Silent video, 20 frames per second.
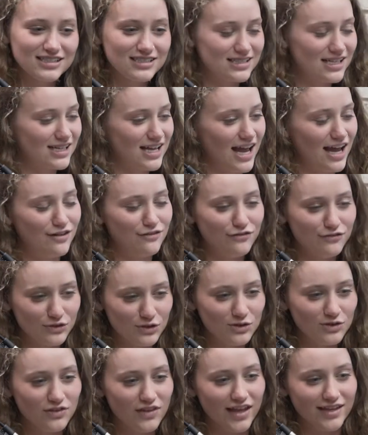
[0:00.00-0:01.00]
At least I had
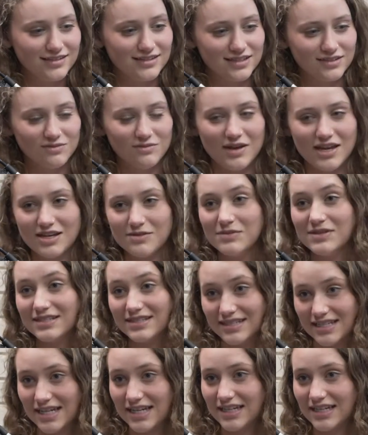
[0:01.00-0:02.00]
food that didn't make me
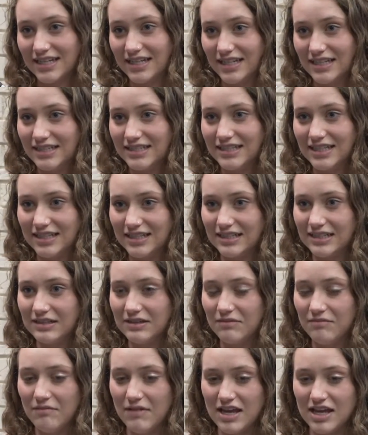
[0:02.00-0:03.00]
sick and
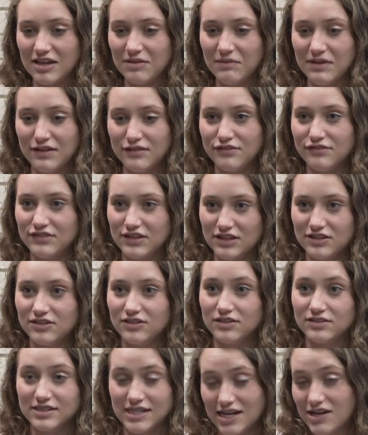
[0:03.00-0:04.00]
didn't make me
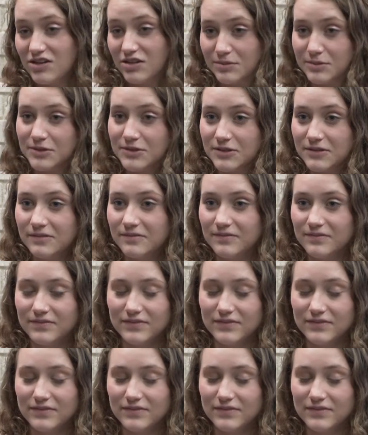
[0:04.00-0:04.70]
feel terrible.